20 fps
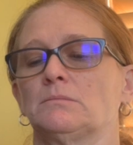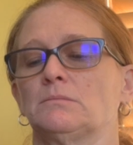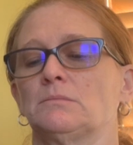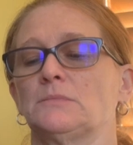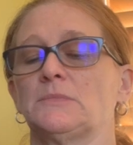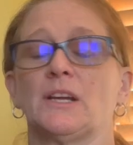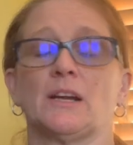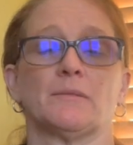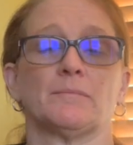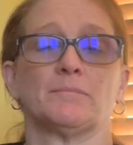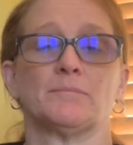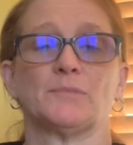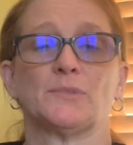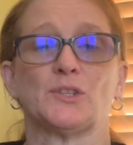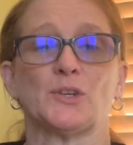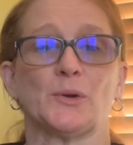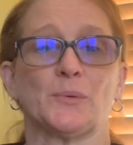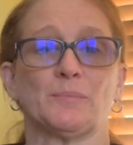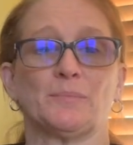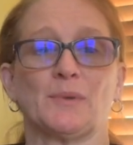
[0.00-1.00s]
yeah,
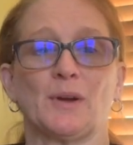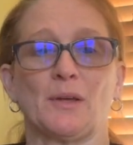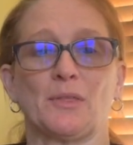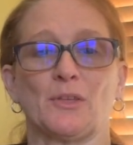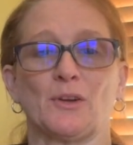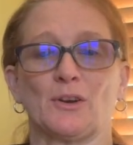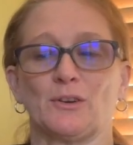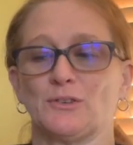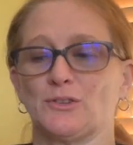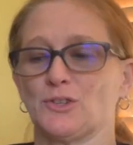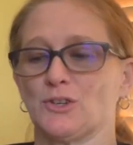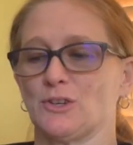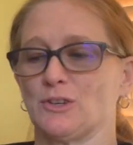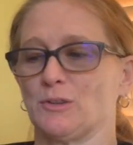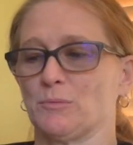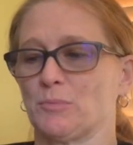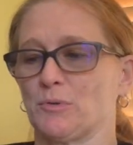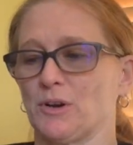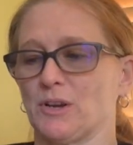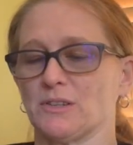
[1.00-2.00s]
so I thought I'd show you
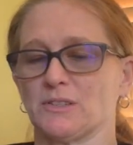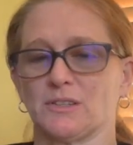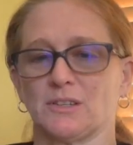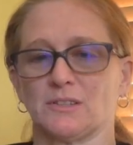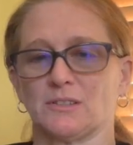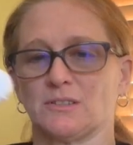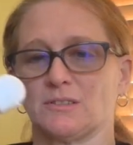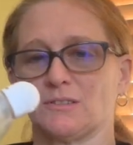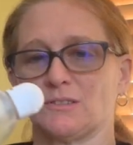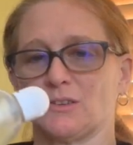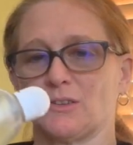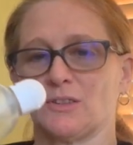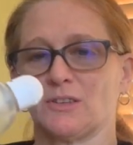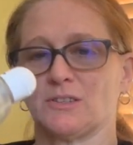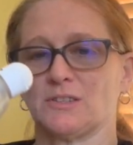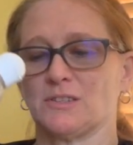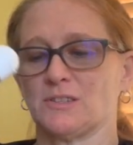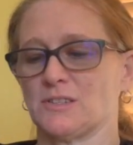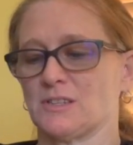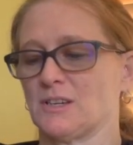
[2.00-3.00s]
the process. So
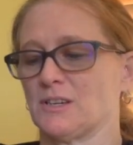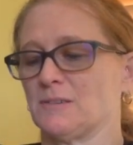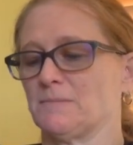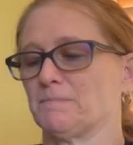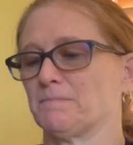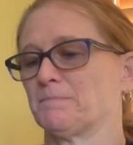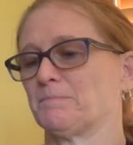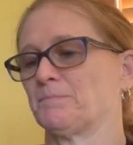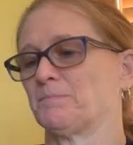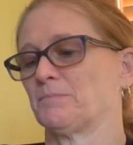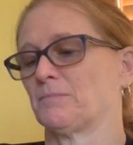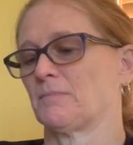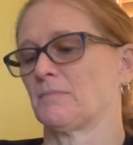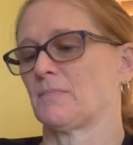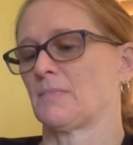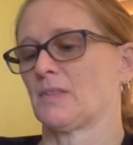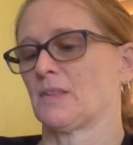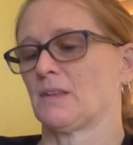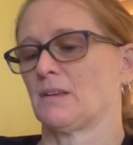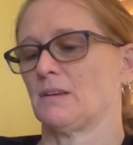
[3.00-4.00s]
this is it,
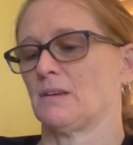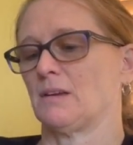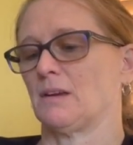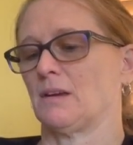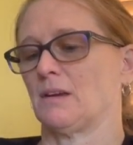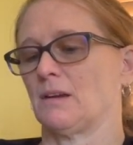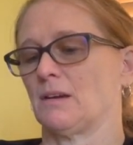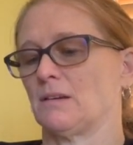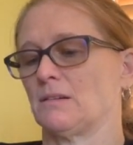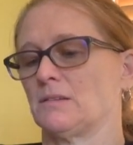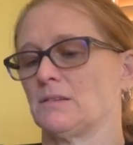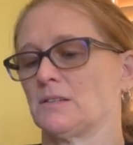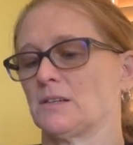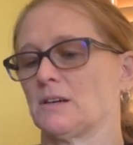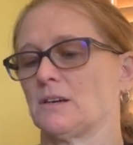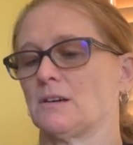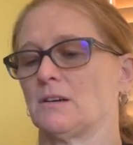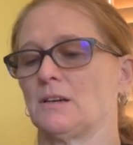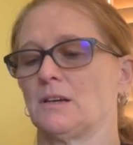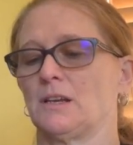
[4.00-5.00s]
And
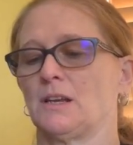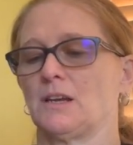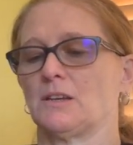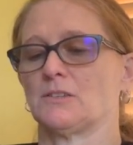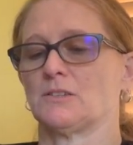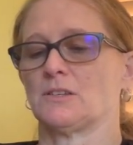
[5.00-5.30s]
it has